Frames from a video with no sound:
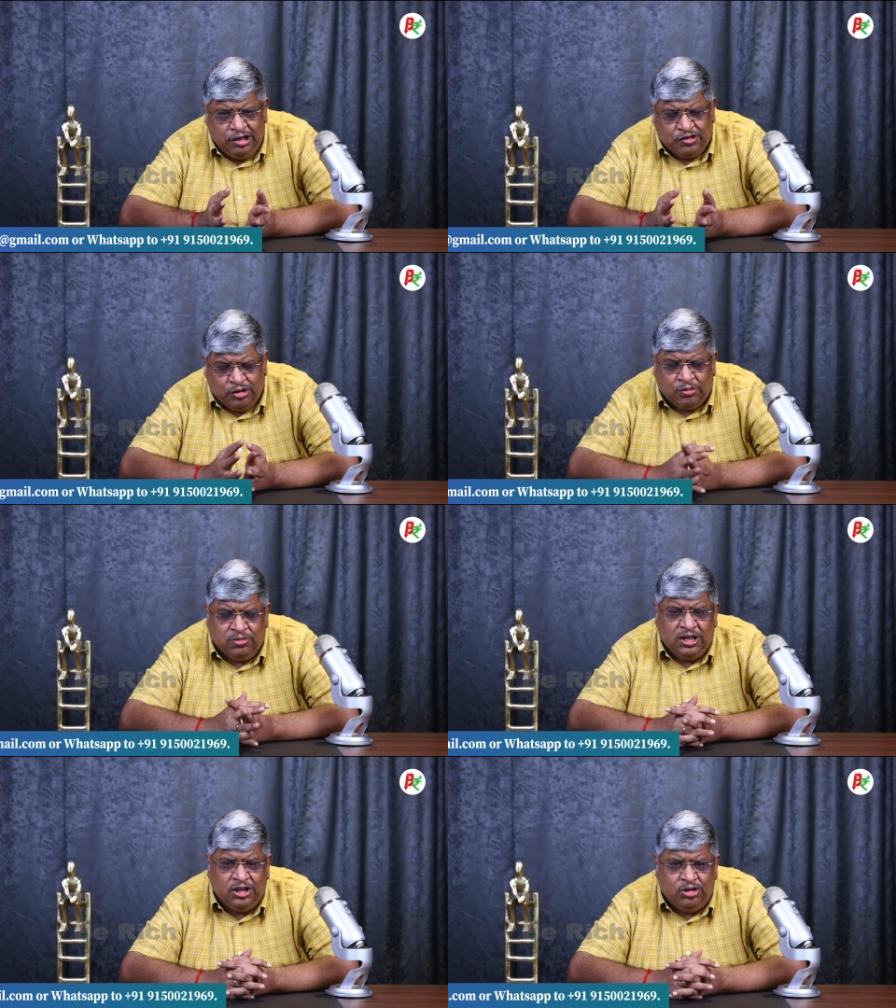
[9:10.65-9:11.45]
It's
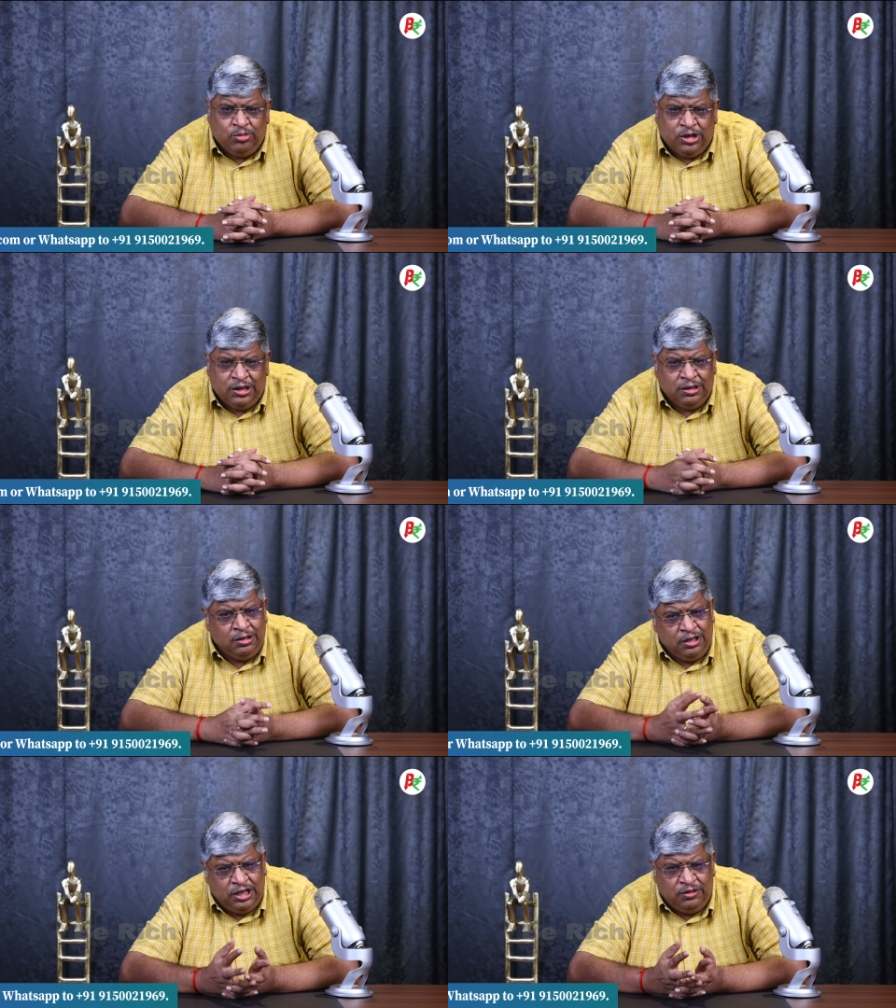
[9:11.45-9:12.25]
not only Dubai,
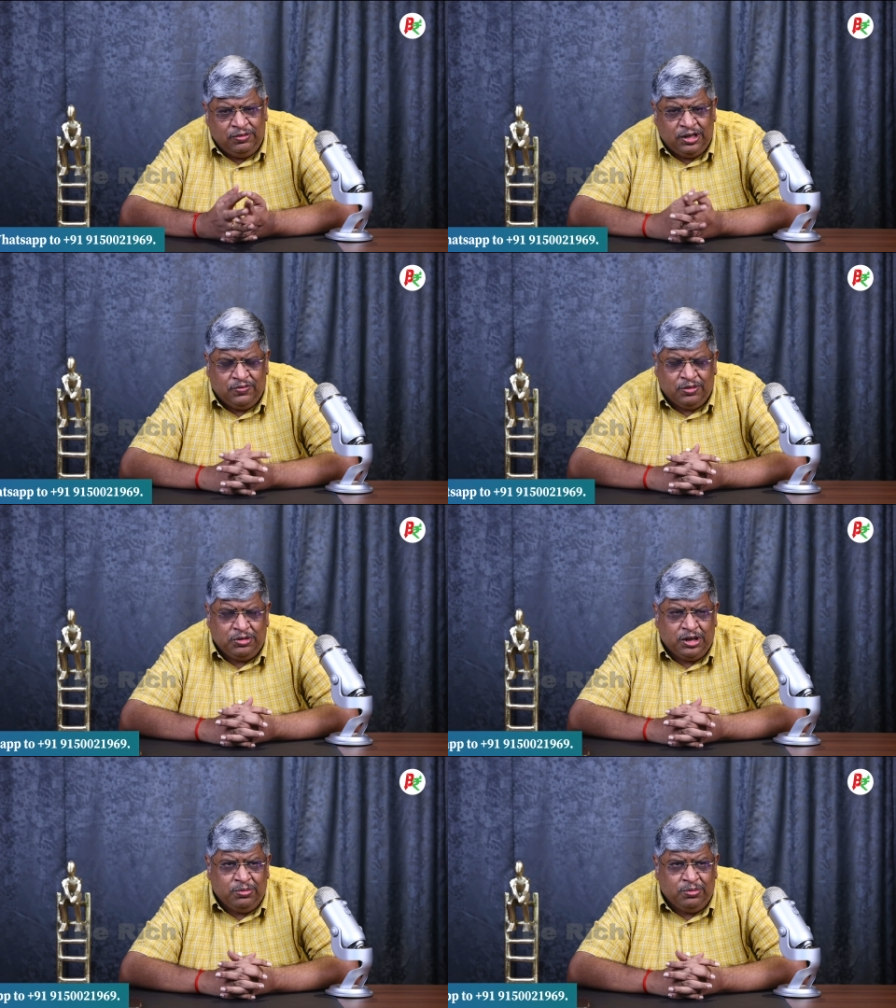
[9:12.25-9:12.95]
anywhere from the